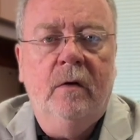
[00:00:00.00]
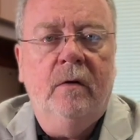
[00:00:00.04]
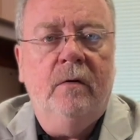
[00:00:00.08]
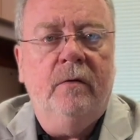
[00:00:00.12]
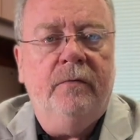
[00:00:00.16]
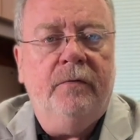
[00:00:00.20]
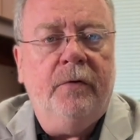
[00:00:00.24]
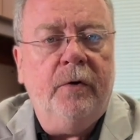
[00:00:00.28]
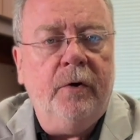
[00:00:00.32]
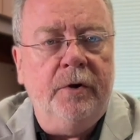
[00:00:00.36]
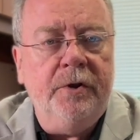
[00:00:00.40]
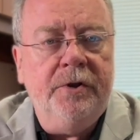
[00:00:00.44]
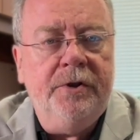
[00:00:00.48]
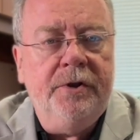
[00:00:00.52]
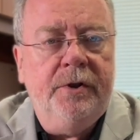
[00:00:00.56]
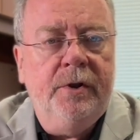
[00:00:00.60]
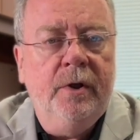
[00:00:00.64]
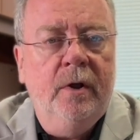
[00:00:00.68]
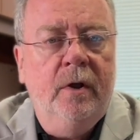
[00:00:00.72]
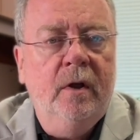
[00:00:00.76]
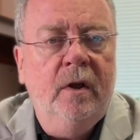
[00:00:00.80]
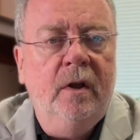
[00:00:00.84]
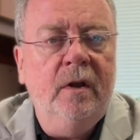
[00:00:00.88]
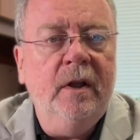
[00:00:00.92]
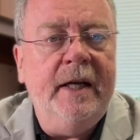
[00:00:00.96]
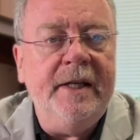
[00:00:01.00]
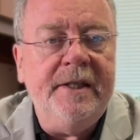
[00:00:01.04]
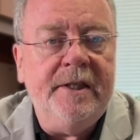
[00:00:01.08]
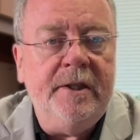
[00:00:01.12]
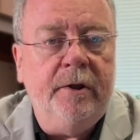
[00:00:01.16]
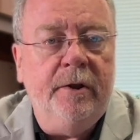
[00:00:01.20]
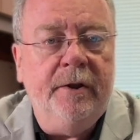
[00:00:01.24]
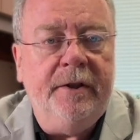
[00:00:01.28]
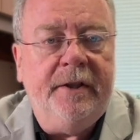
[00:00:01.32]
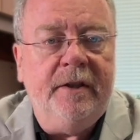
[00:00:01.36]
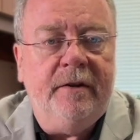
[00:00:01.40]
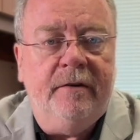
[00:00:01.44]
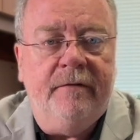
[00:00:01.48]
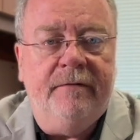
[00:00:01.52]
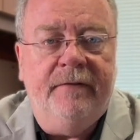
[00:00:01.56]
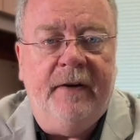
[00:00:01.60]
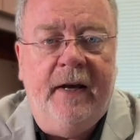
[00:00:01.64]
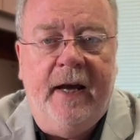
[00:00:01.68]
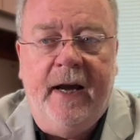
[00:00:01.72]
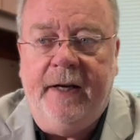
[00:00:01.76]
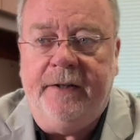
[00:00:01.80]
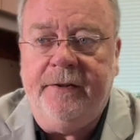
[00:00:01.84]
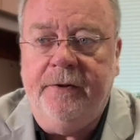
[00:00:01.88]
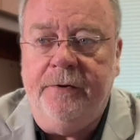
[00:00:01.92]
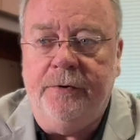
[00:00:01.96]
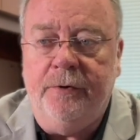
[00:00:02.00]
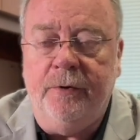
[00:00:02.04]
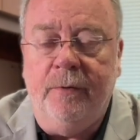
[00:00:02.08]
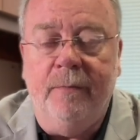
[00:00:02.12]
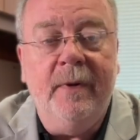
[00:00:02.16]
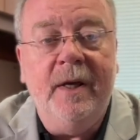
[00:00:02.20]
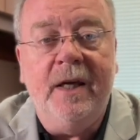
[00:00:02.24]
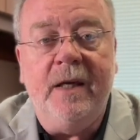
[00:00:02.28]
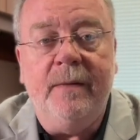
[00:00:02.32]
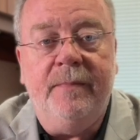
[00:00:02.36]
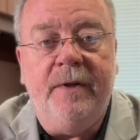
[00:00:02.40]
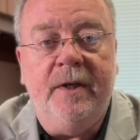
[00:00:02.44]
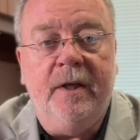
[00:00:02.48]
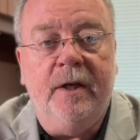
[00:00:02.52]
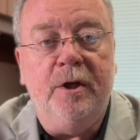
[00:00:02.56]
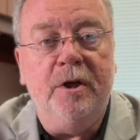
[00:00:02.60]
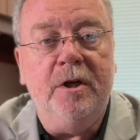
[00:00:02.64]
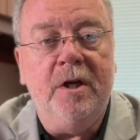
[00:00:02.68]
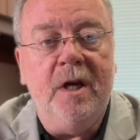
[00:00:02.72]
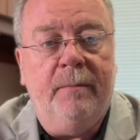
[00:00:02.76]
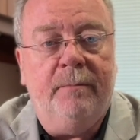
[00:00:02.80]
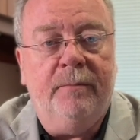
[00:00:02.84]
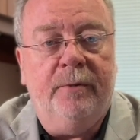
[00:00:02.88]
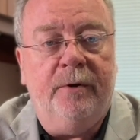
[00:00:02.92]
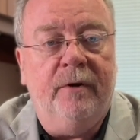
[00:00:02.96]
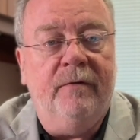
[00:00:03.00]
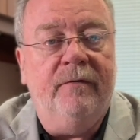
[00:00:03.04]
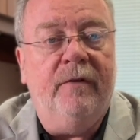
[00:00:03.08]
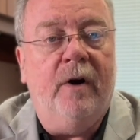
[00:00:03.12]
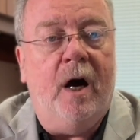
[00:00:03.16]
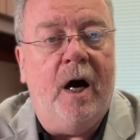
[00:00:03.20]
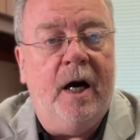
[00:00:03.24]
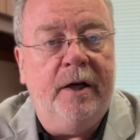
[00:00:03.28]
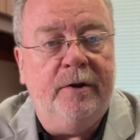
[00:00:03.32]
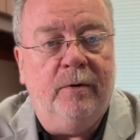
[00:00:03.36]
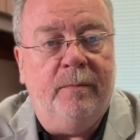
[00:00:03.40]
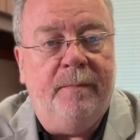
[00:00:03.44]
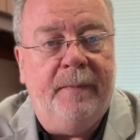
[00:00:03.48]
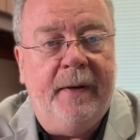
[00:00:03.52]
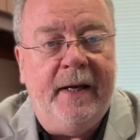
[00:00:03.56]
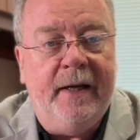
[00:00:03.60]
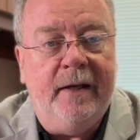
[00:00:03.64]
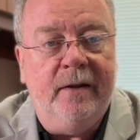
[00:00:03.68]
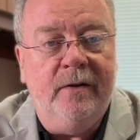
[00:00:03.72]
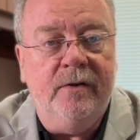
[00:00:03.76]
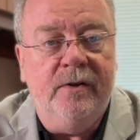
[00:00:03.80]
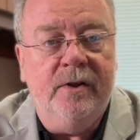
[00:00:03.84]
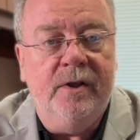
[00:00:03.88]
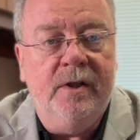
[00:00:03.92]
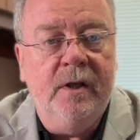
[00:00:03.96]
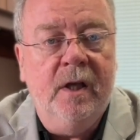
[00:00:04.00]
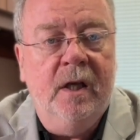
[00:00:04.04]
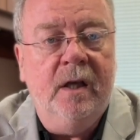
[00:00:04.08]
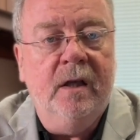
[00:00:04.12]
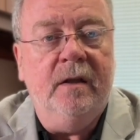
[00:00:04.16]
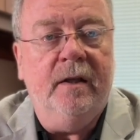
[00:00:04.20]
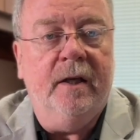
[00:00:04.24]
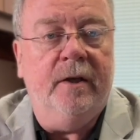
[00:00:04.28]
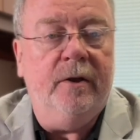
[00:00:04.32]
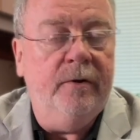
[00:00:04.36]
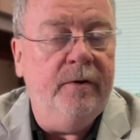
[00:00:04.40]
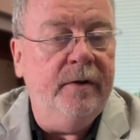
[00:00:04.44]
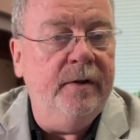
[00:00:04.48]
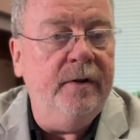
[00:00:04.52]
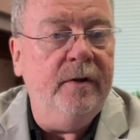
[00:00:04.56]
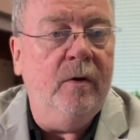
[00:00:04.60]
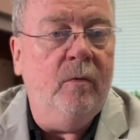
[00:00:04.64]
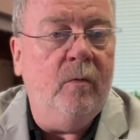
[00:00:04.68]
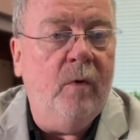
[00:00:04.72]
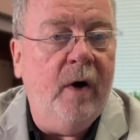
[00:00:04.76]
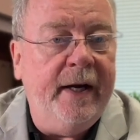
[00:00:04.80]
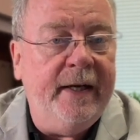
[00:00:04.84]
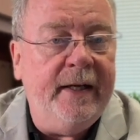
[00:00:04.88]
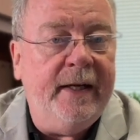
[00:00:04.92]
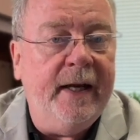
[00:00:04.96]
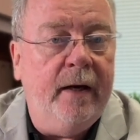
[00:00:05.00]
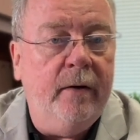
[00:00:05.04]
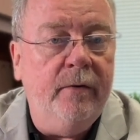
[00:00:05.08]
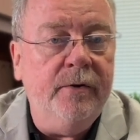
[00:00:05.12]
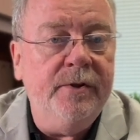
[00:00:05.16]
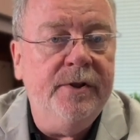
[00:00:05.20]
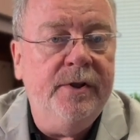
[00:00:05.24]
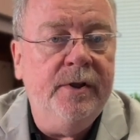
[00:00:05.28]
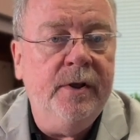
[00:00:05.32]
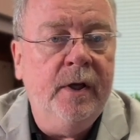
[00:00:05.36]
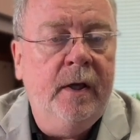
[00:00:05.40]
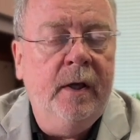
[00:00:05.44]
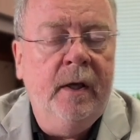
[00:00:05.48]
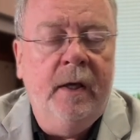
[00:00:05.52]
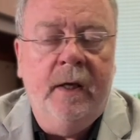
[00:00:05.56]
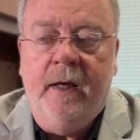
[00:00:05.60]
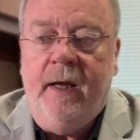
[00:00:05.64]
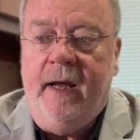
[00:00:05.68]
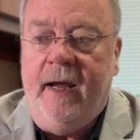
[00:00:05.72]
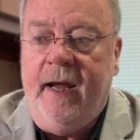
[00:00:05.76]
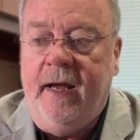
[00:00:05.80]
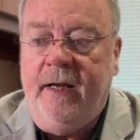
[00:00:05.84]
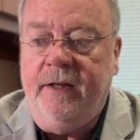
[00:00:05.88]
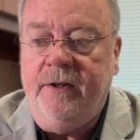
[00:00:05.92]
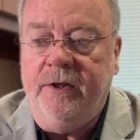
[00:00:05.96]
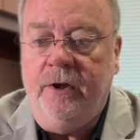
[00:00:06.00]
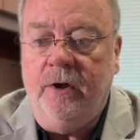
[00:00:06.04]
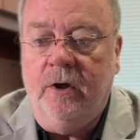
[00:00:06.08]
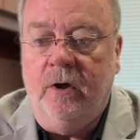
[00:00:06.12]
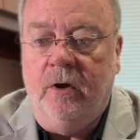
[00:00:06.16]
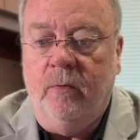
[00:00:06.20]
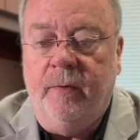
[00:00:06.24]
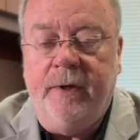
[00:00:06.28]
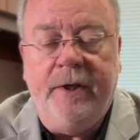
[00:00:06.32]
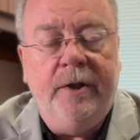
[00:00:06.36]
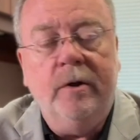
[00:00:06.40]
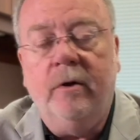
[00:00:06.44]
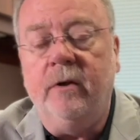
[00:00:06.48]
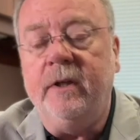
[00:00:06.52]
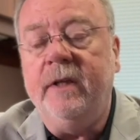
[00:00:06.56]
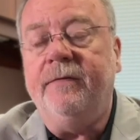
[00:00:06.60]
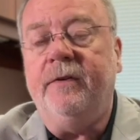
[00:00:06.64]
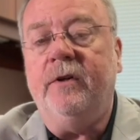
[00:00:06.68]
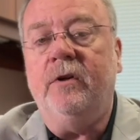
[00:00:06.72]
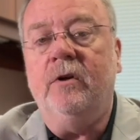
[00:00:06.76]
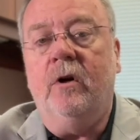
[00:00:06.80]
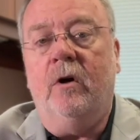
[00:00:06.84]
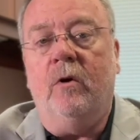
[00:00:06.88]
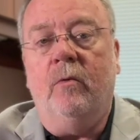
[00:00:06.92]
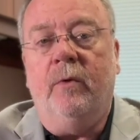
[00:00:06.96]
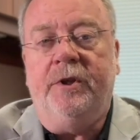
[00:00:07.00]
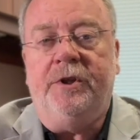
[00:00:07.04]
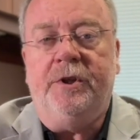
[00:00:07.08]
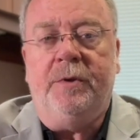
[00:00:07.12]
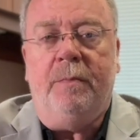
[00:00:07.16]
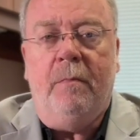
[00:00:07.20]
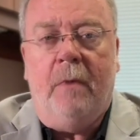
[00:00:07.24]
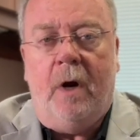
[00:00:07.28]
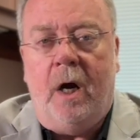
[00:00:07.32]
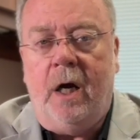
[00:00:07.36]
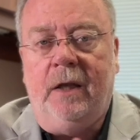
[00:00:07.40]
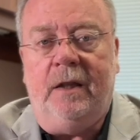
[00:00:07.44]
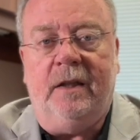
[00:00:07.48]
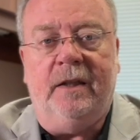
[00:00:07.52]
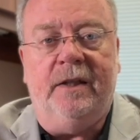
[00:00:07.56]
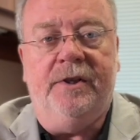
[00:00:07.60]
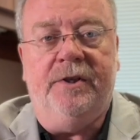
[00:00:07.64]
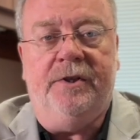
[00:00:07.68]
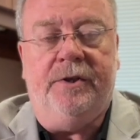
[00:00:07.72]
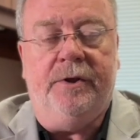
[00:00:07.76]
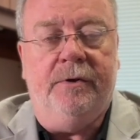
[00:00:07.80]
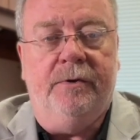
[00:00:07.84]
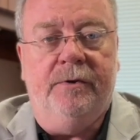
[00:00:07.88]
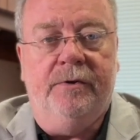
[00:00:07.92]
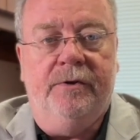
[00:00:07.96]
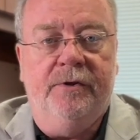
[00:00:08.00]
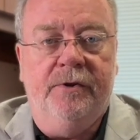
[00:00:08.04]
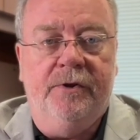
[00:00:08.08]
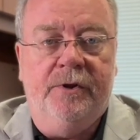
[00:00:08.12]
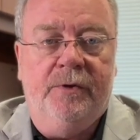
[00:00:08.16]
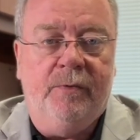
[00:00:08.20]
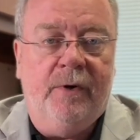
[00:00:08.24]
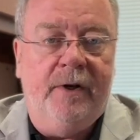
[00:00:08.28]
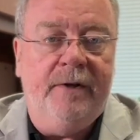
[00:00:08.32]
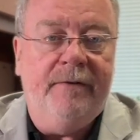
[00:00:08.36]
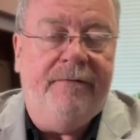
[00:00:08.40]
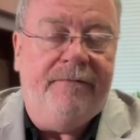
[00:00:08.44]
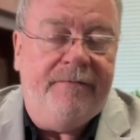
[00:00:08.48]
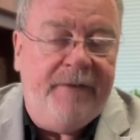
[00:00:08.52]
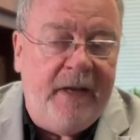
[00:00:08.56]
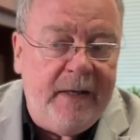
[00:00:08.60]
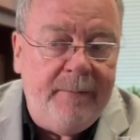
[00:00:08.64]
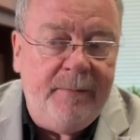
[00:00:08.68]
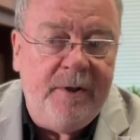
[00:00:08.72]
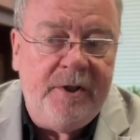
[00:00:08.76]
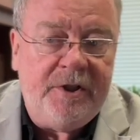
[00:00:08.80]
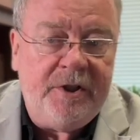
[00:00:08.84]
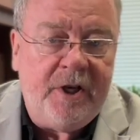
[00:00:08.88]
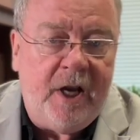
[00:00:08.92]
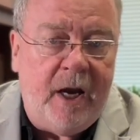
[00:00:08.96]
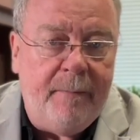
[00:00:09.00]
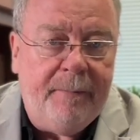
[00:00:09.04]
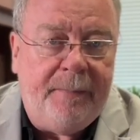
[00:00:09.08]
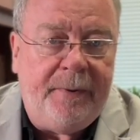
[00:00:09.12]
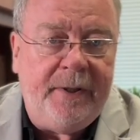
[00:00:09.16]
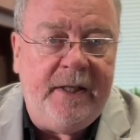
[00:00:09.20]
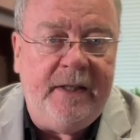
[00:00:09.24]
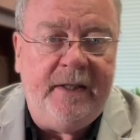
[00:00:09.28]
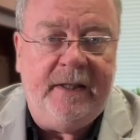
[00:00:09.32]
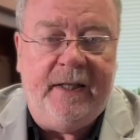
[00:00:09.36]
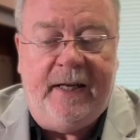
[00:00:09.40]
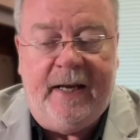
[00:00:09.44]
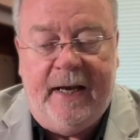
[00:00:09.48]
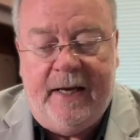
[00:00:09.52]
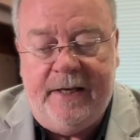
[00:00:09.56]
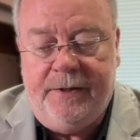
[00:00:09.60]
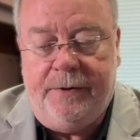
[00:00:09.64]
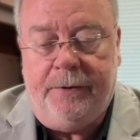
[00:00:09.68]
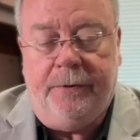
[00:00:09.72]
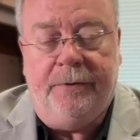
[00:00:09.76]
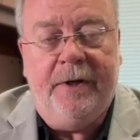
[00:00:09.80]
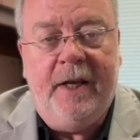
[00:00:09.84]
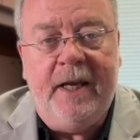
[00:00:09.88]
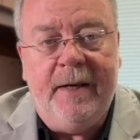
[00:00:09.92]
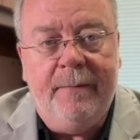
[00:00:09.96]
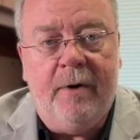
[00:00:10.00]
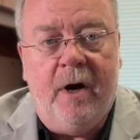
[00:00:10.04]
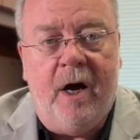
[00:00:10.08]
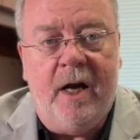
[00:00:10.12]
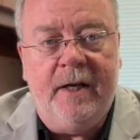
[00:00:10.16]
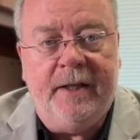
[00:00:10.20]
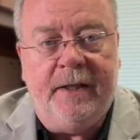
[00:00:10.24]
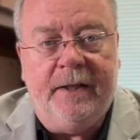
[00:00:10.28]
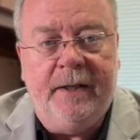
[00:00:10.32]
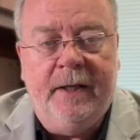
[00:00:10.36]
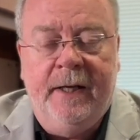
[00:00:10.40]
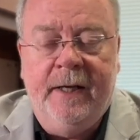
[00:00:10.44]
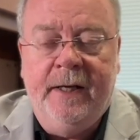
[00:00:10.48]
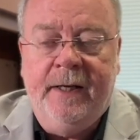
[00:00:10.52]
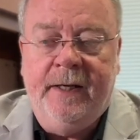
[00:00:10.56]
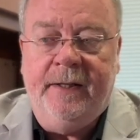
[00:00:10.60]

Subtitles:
First, let's look at the fact that there may be a number of Autopens that are in the White House. And, we don't even know which model is used. There's one famous company that has their name on it.